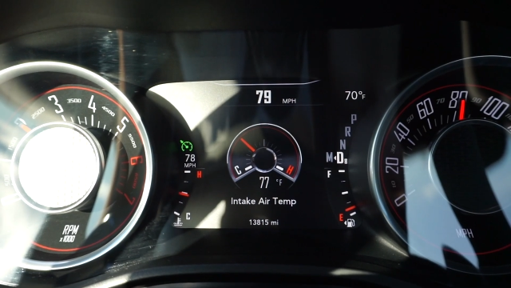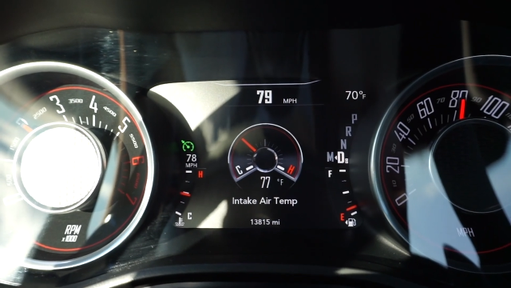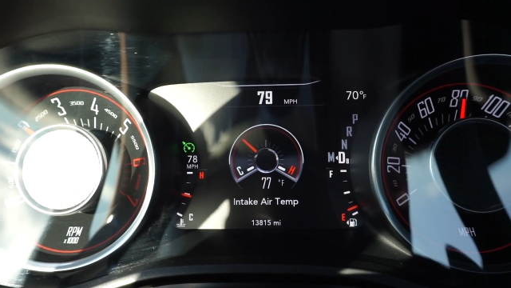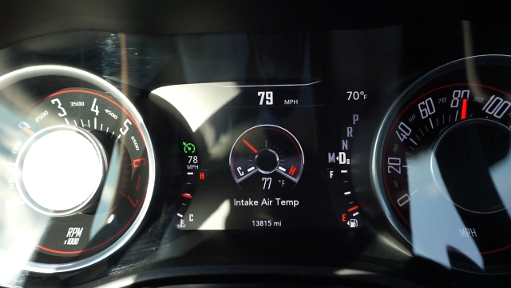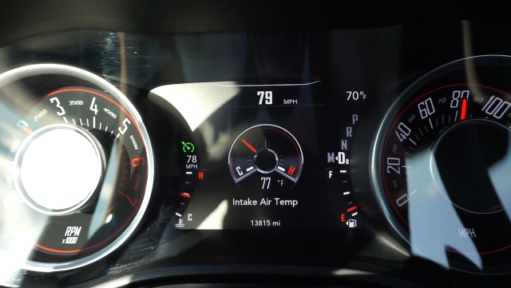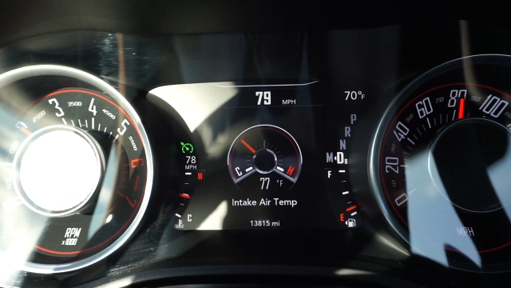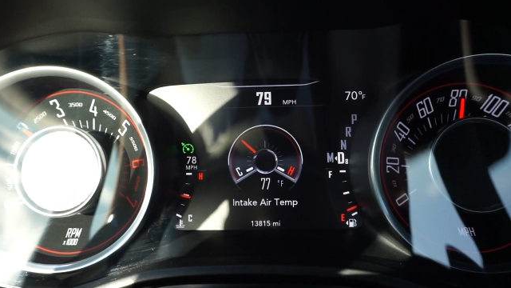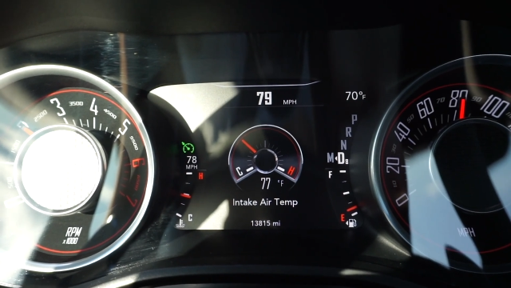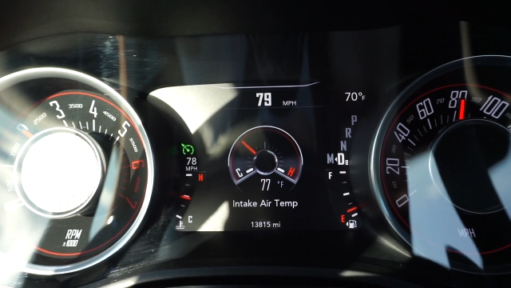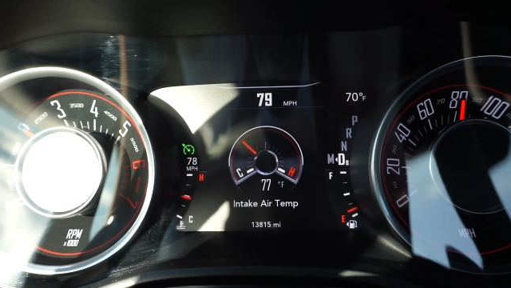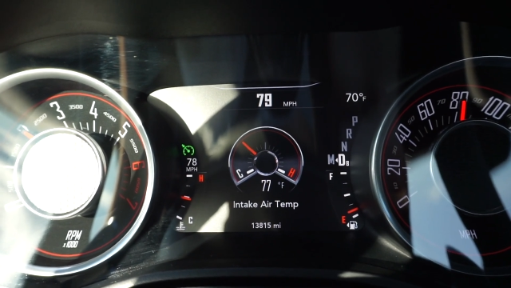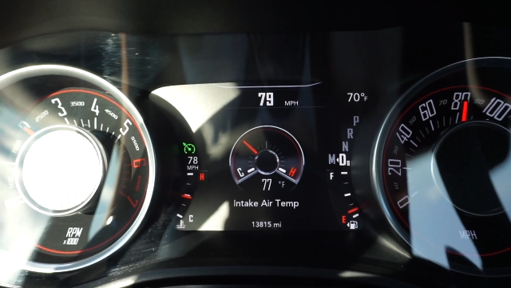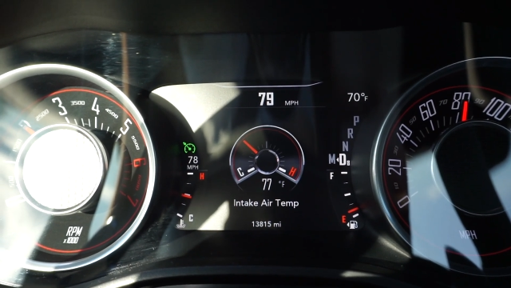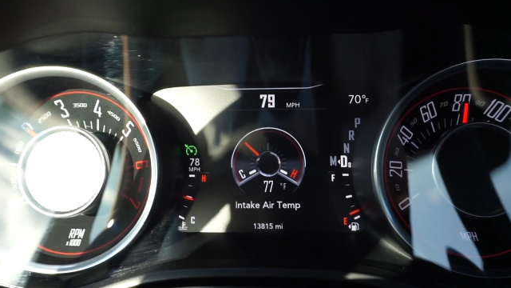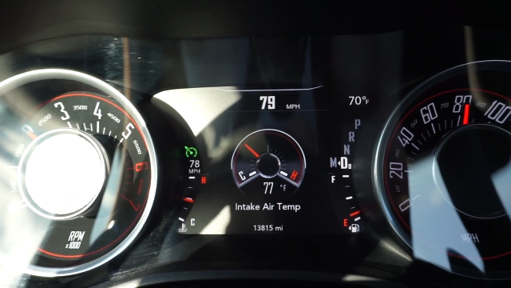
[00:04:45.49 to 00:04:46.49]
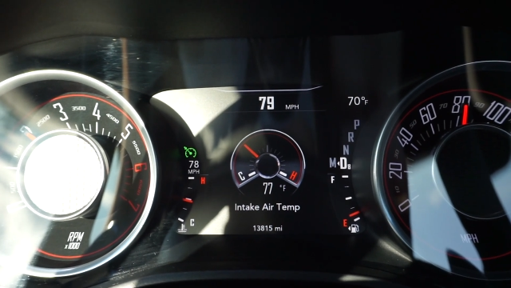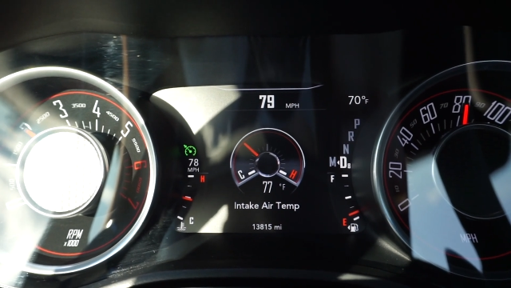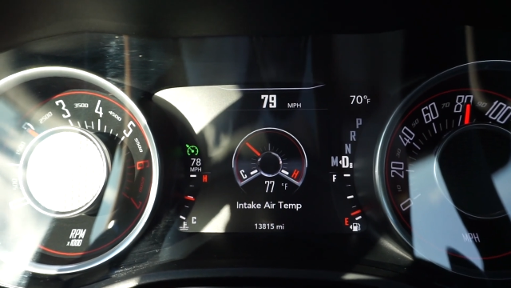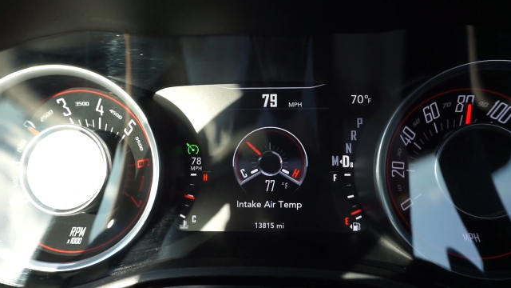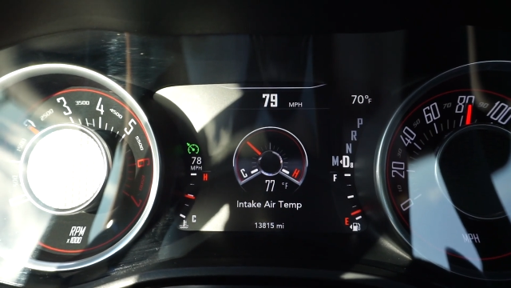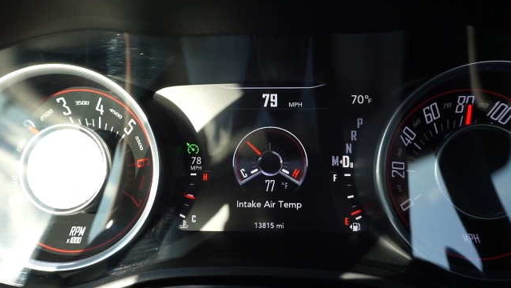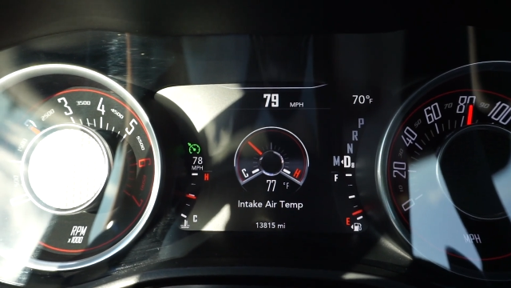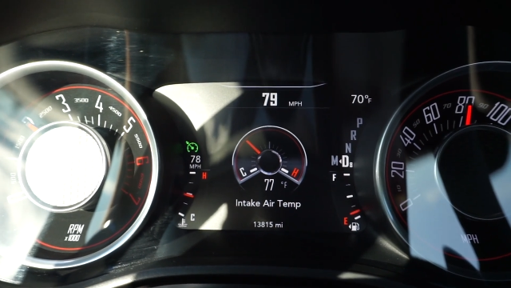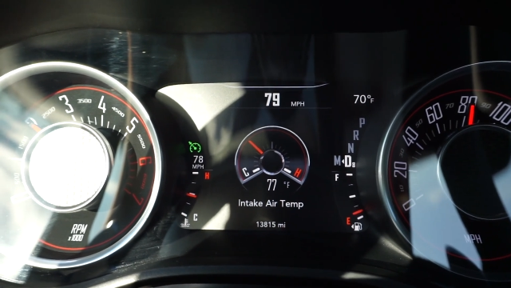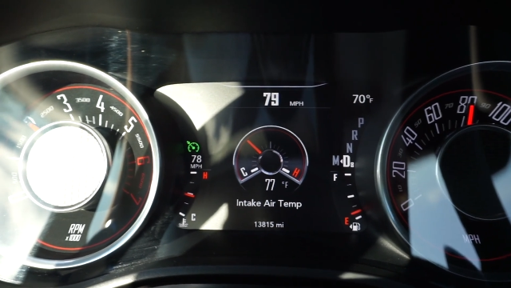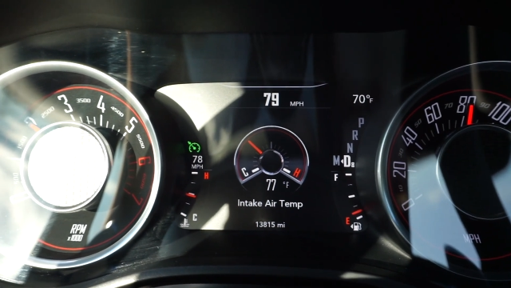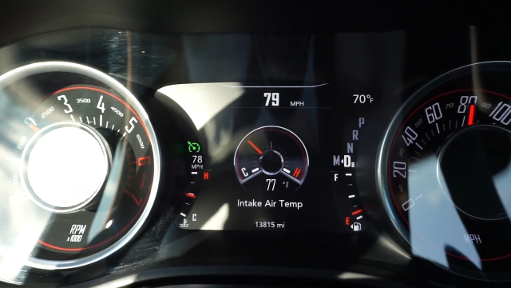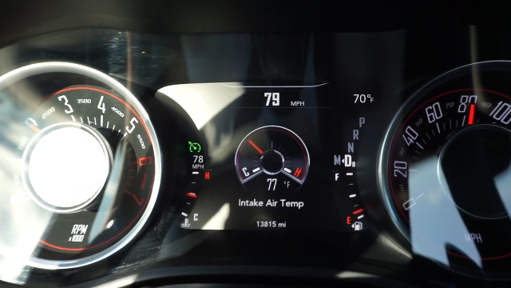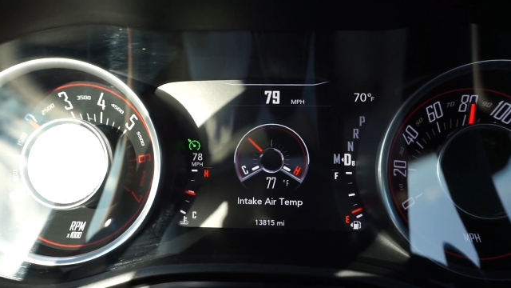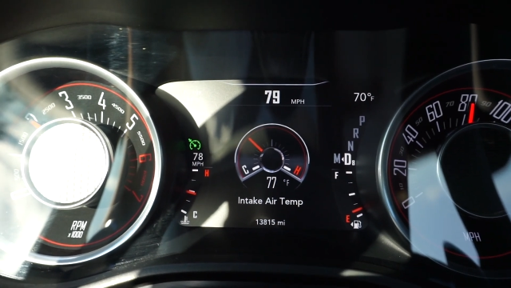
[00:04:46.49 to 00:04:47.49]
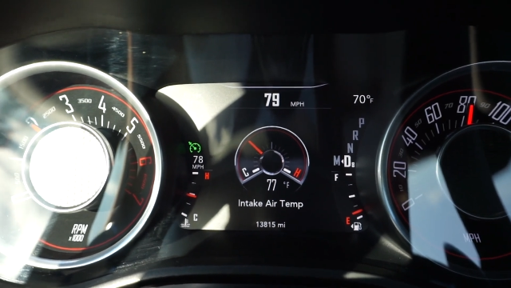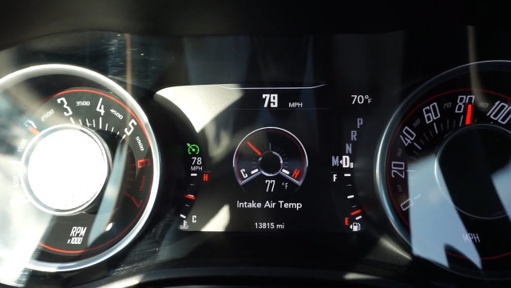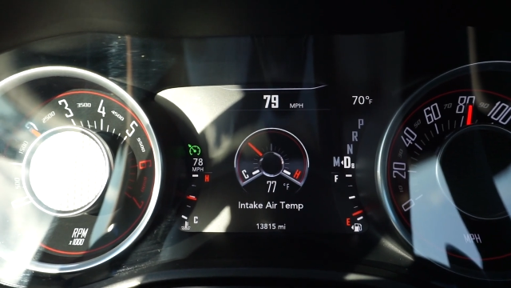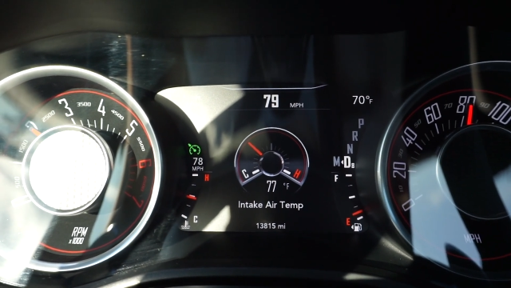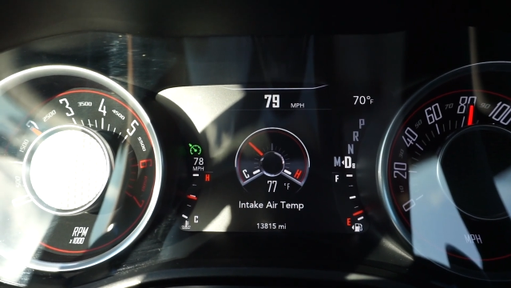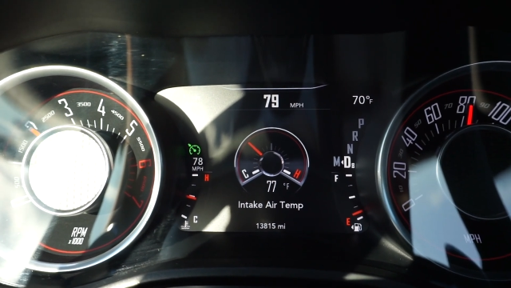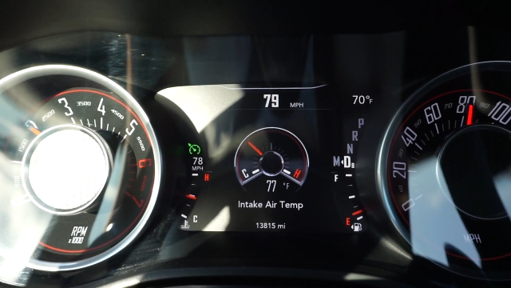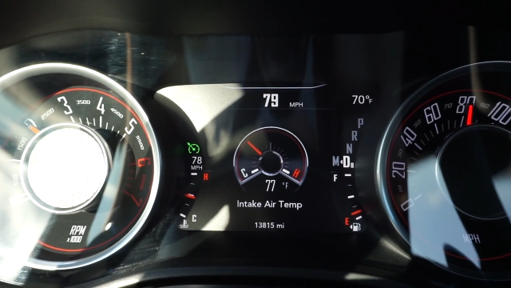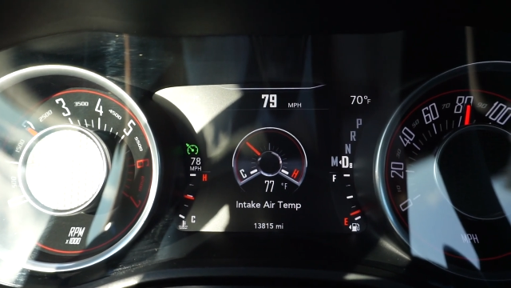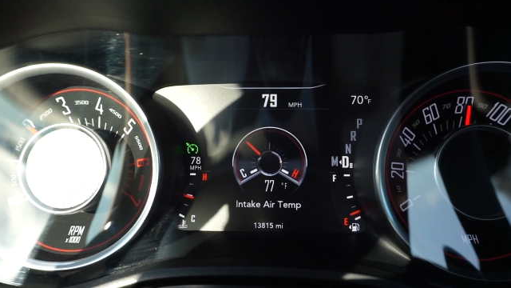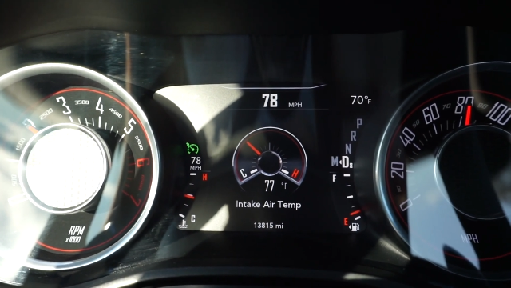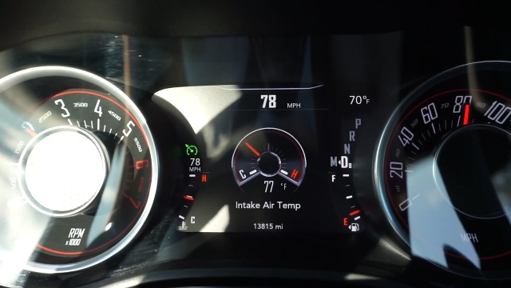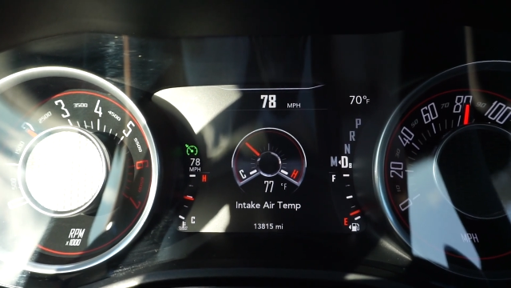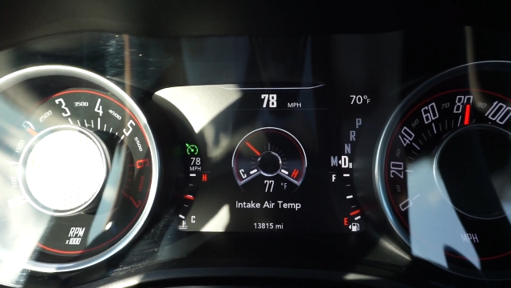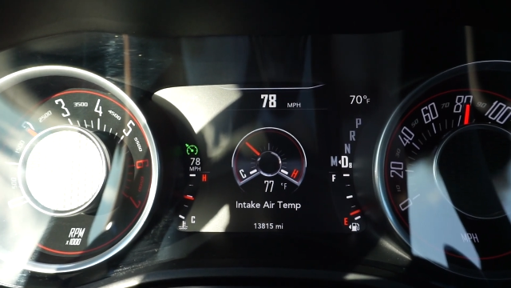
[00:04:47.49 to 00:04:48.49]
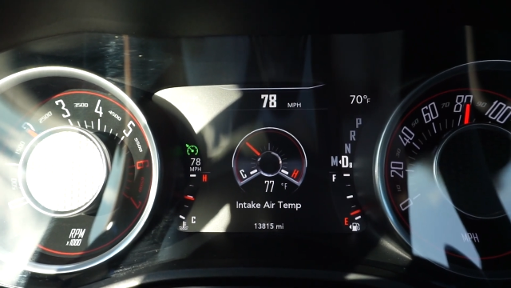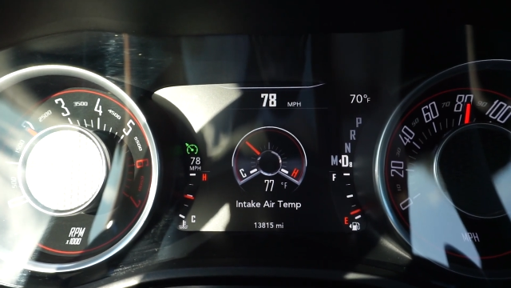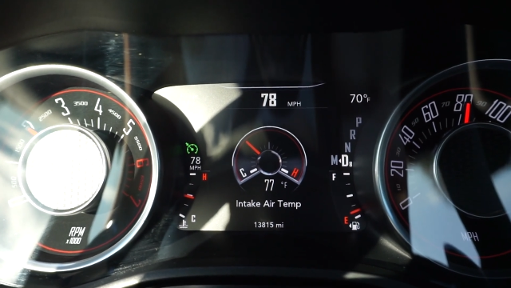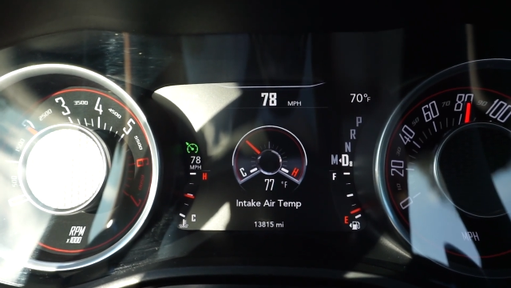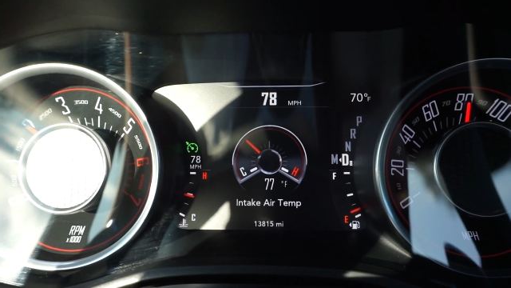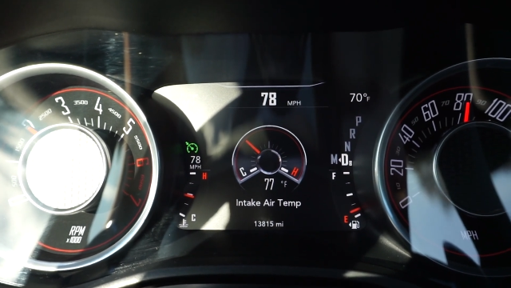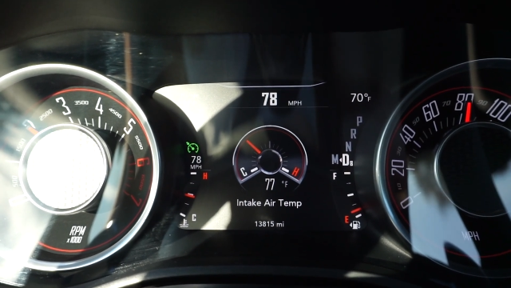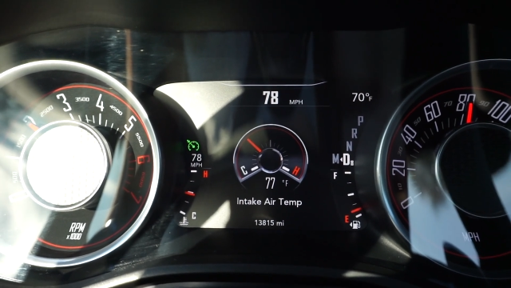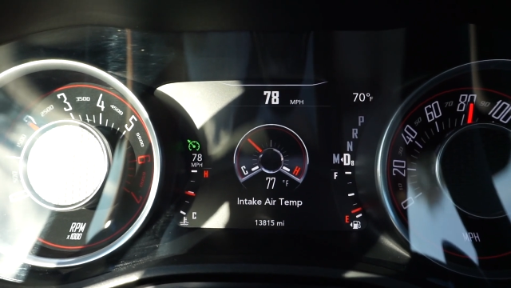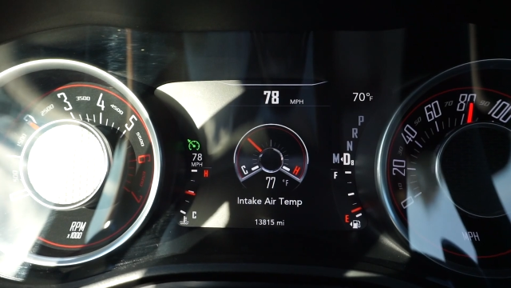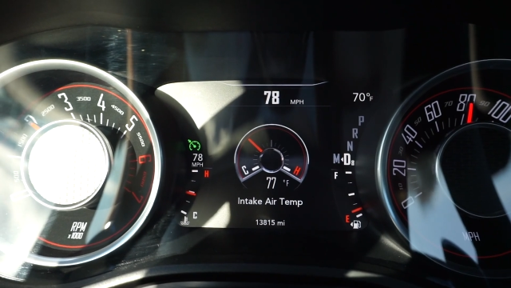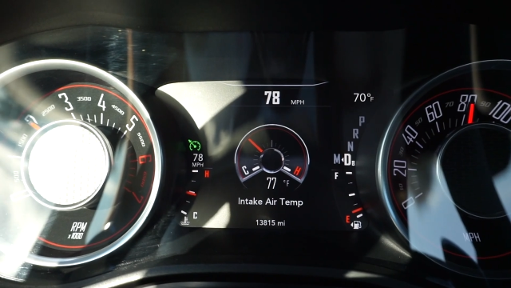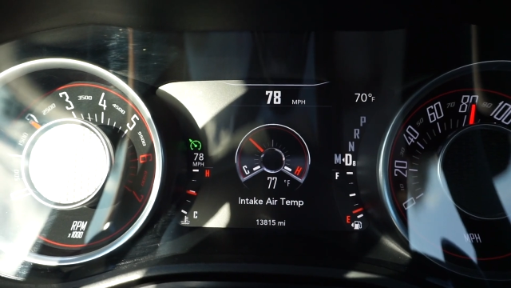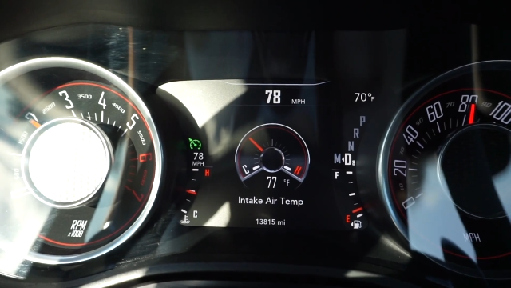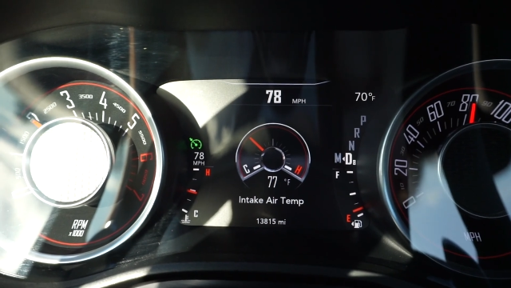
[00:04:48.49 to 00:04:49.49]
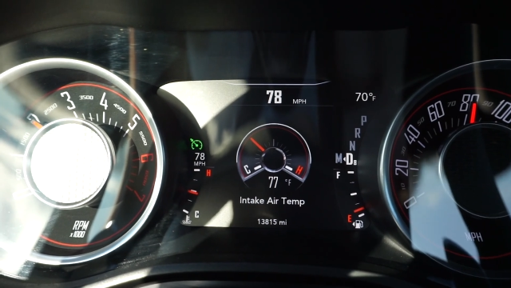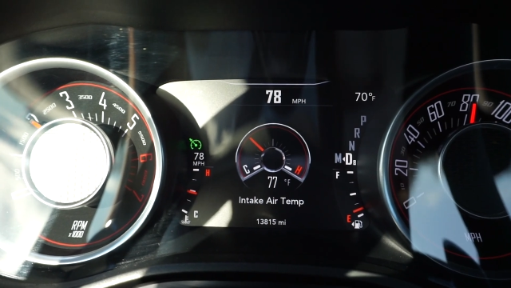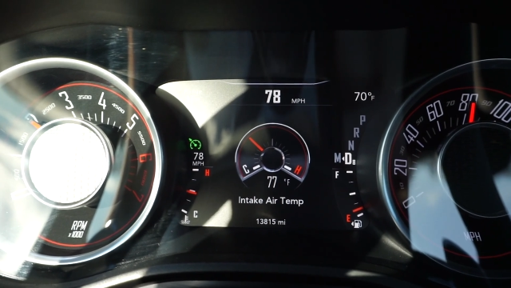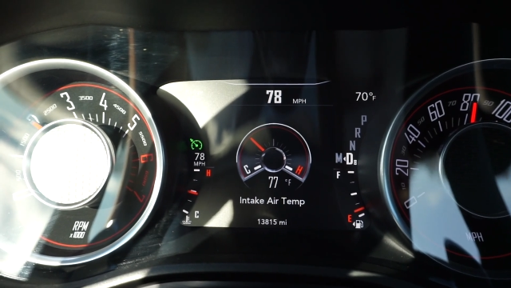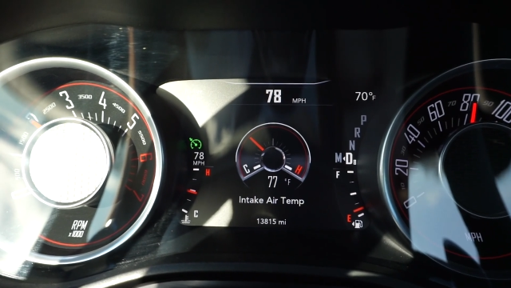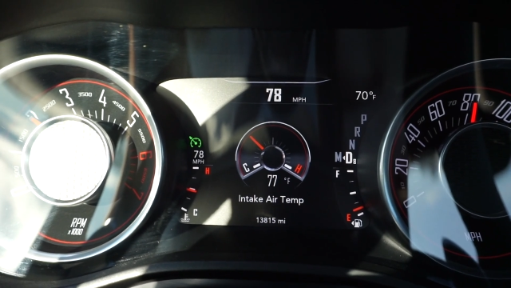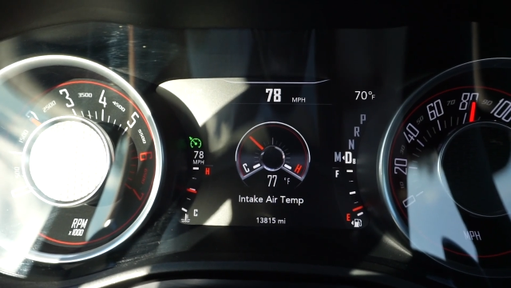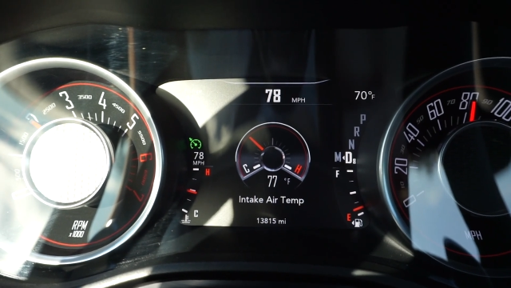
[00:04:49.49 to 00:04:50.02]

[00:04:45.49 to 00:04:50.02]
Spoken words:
[unreadable: no face in view]